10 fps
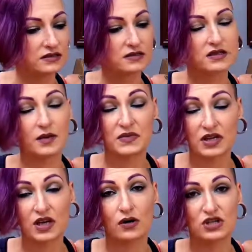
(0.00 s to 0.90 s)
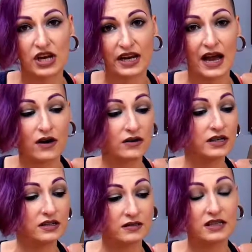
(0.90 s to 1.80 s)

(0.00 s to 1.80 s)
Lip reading: Something to go check out. And